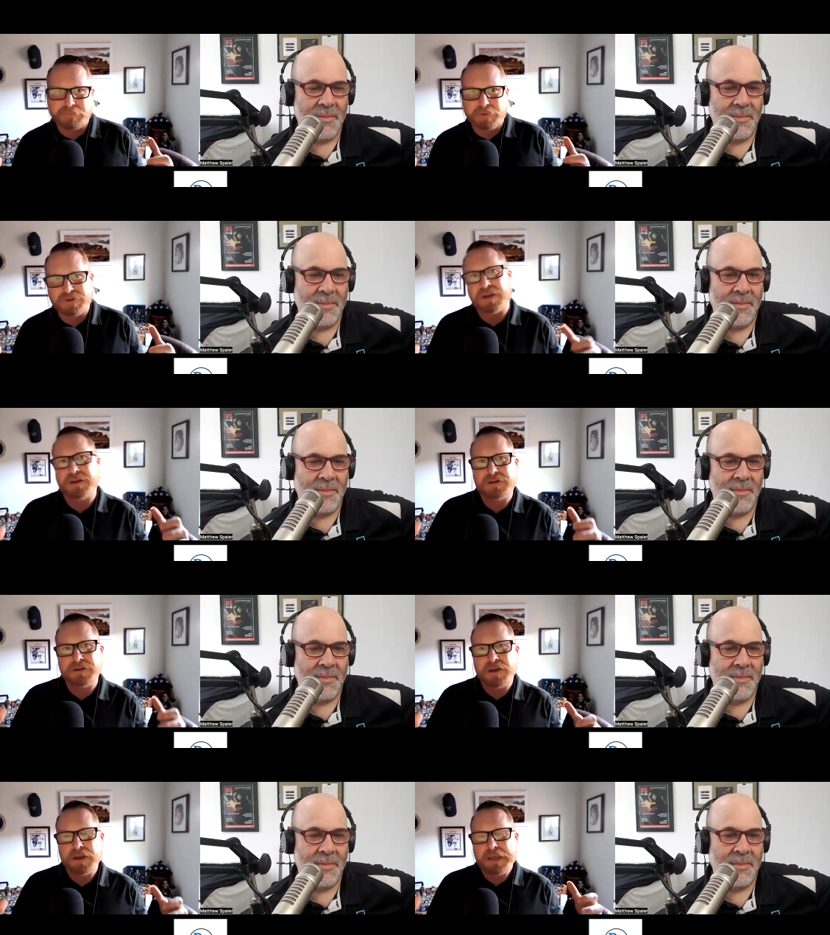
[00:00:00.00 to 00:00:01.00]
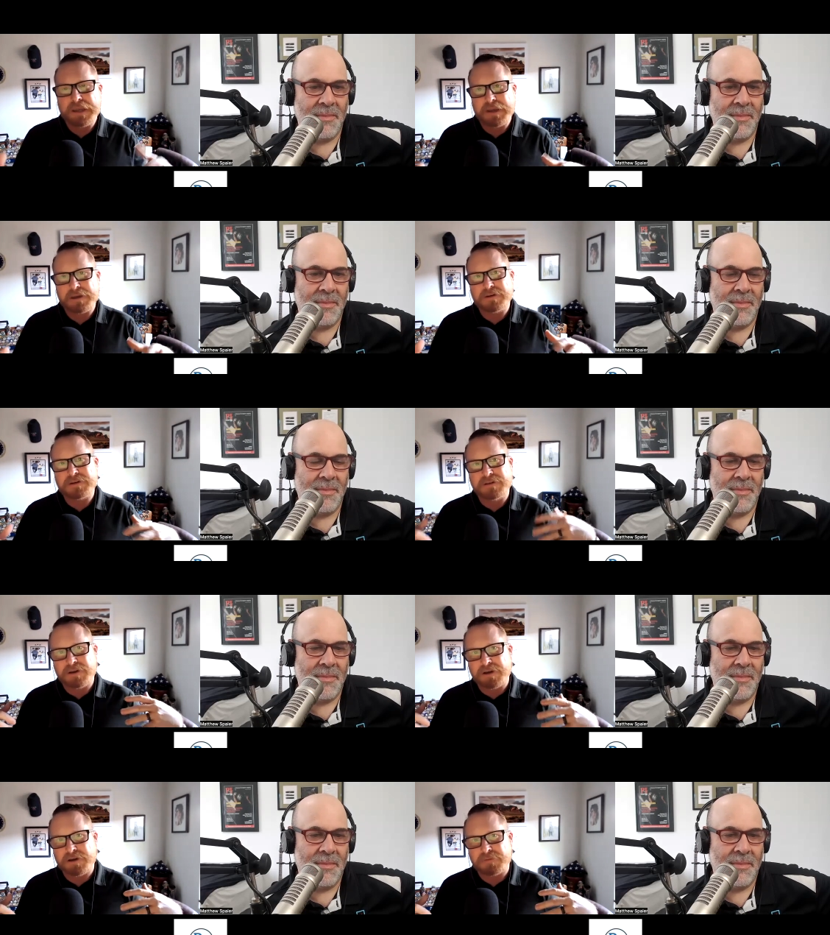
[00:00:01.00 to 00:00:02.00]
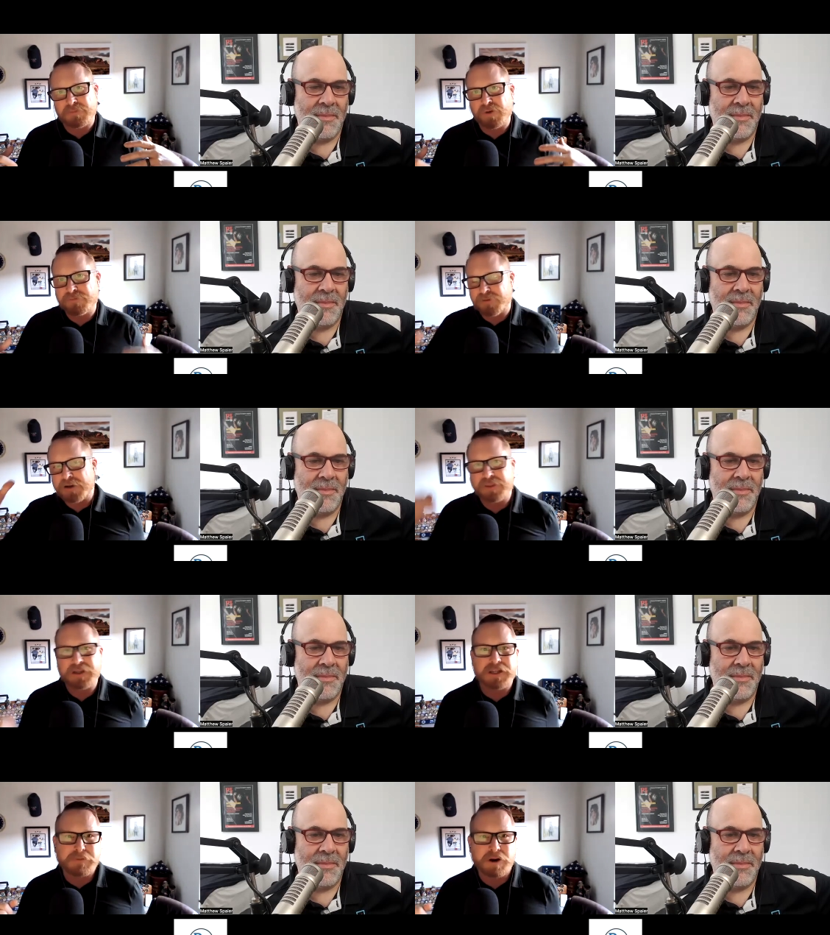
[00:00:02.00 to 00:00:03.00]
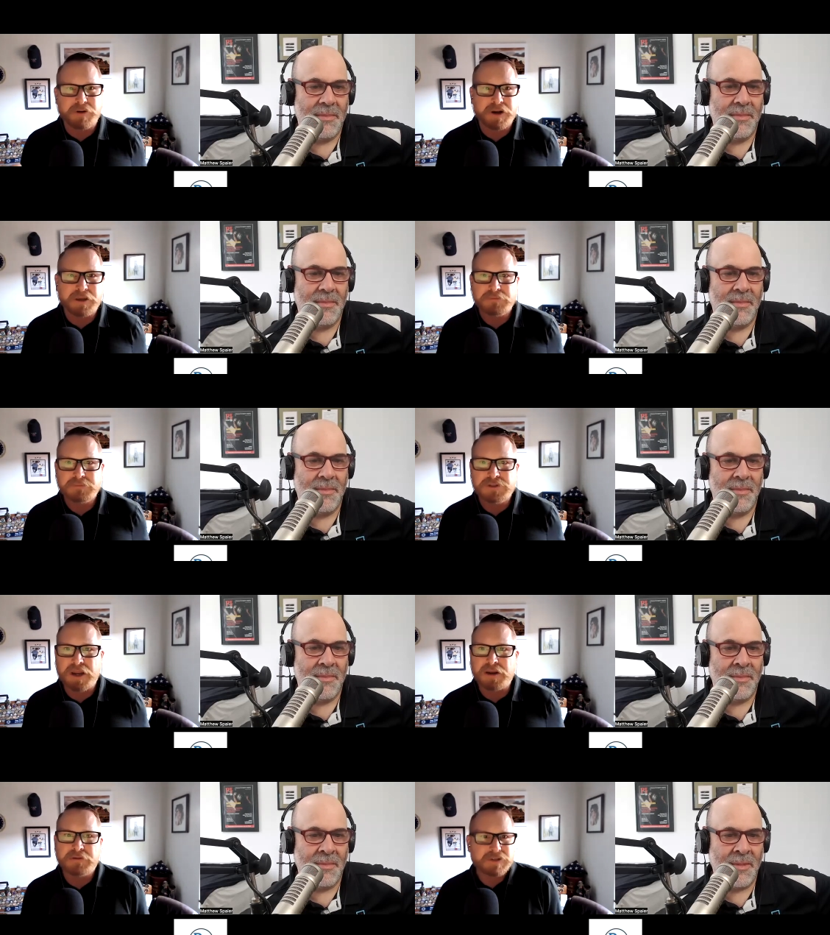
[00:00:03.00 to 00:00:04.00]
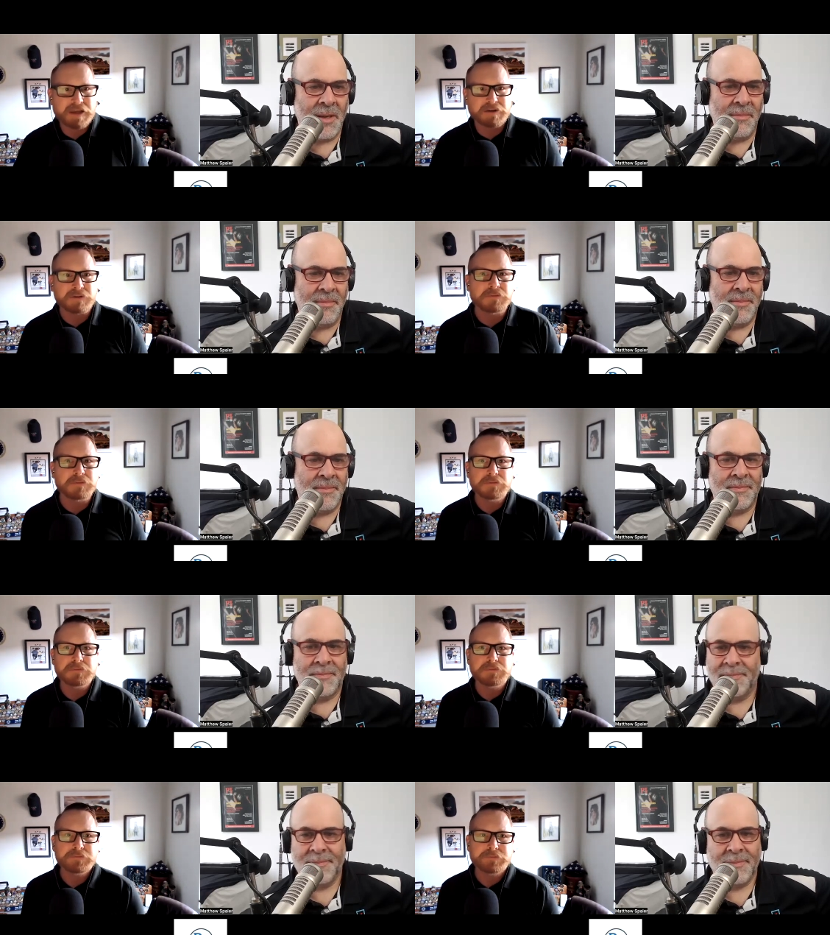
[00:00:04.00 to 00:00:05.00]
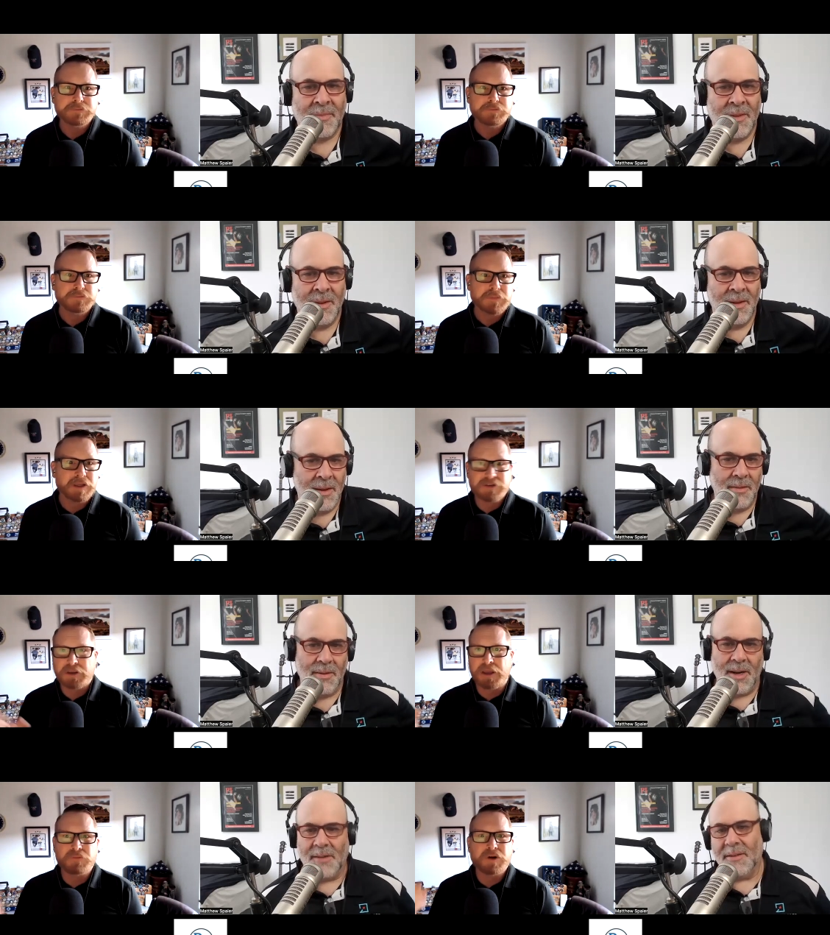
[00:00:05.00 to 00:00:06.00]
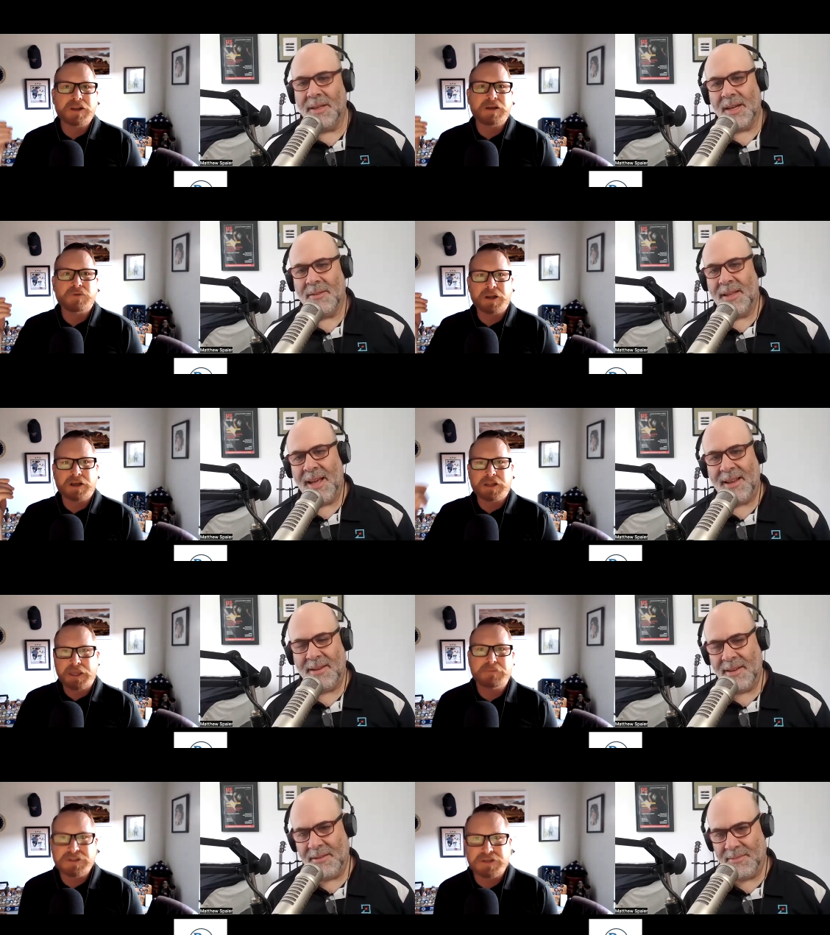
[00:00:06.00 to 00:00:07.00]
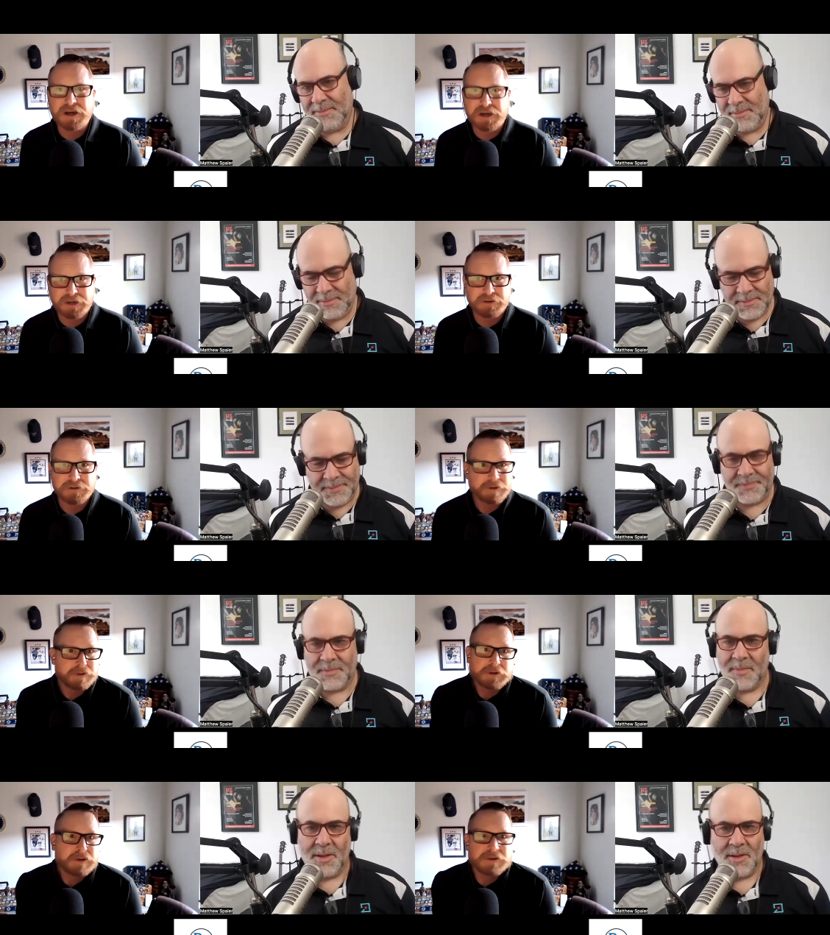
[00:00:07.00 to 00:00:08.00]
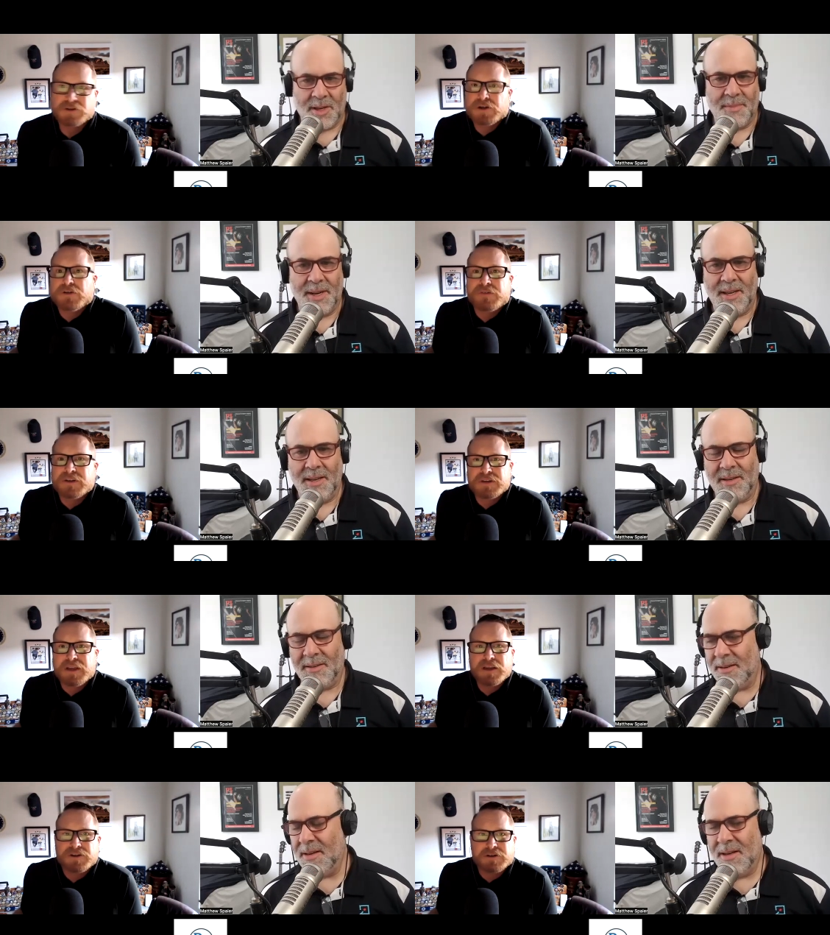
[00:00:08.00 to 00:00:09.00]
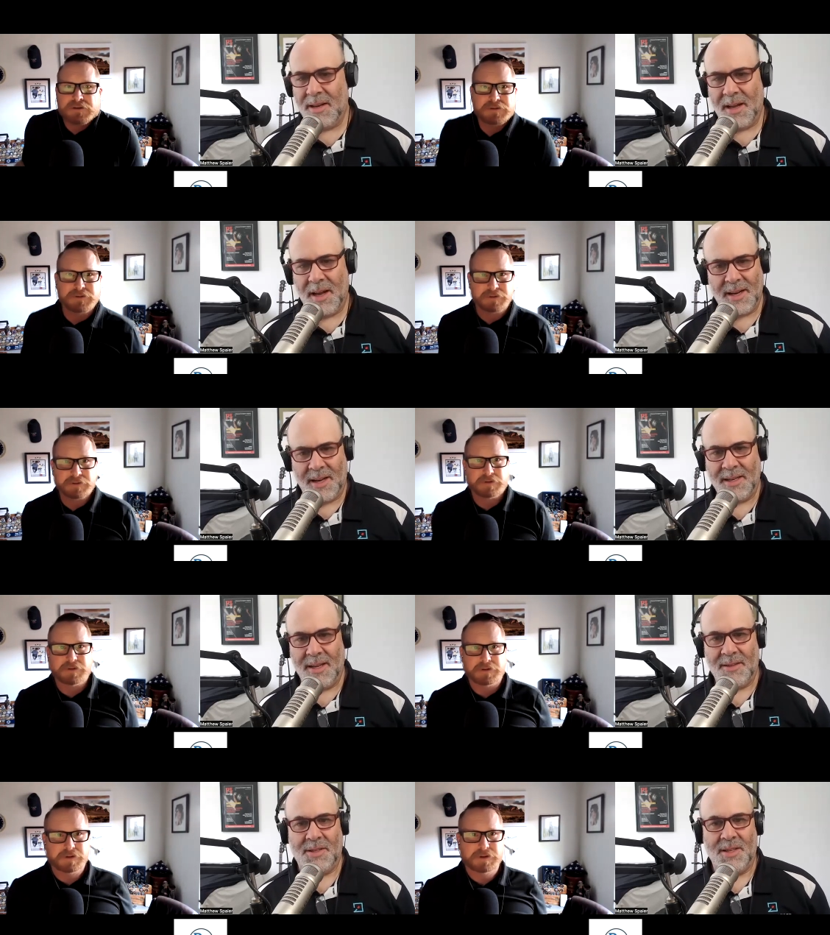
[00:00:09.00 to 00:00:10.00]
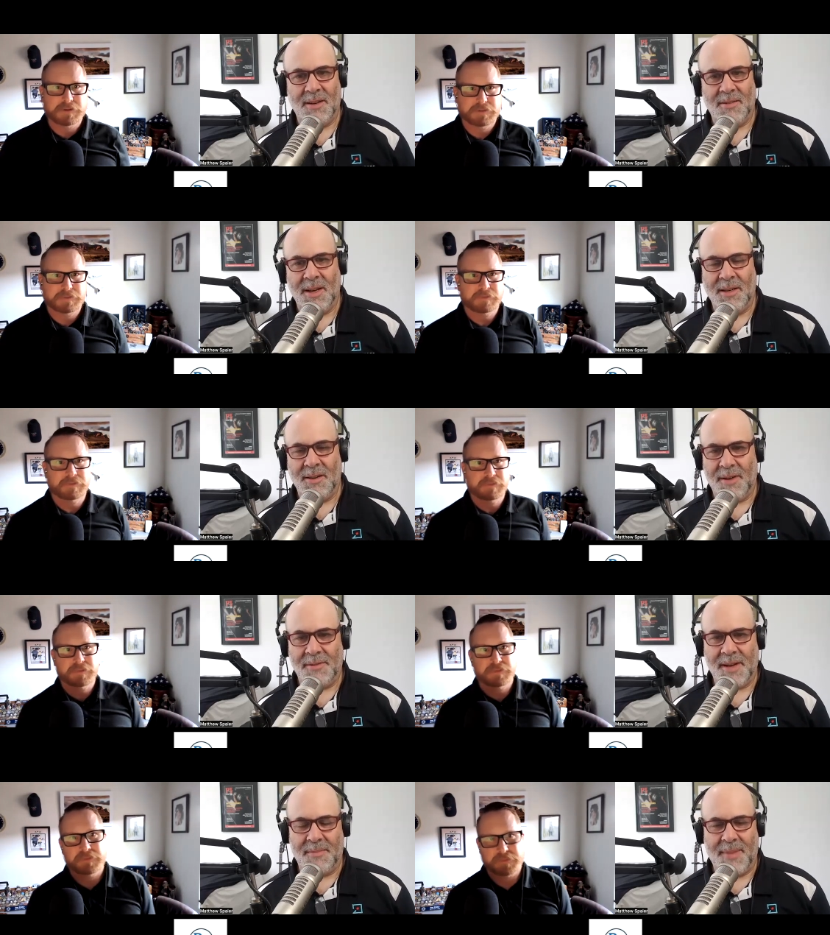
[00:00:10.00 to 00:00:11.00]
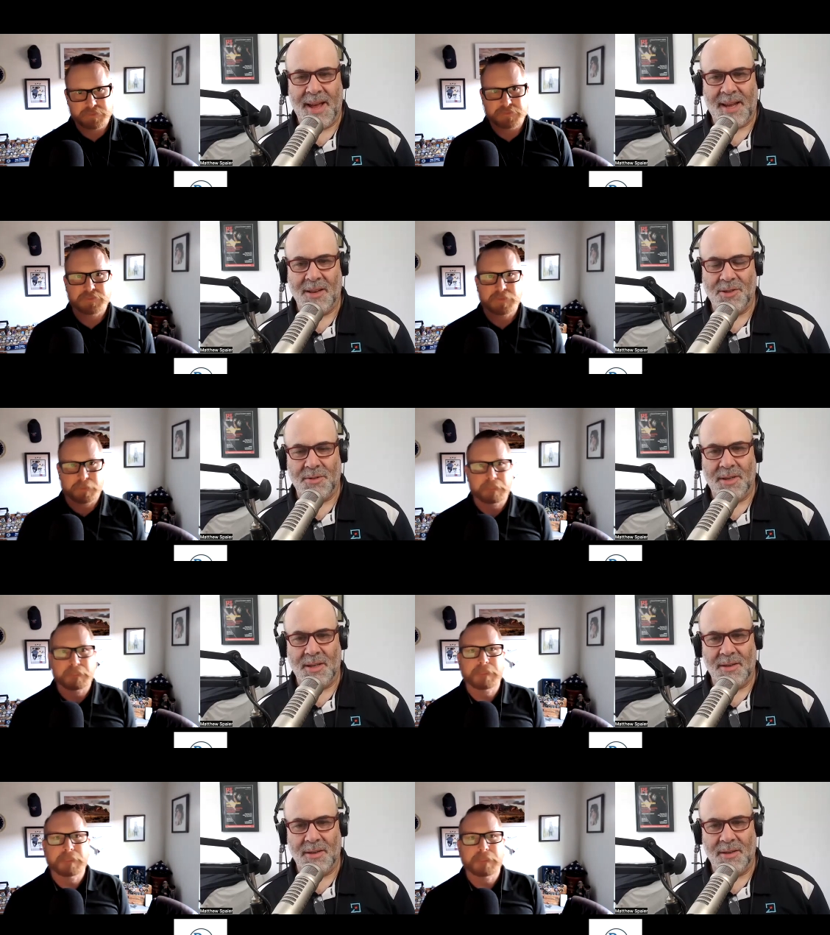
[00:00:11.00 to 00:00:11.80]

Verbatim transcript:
Speaker 1: percent, and um, we filed the claim already. Done, it's handled. It's oh,
Speaker 2: and when it, when a claim is done, there's no investigation. On on the other side, right? You've I've got a back injury,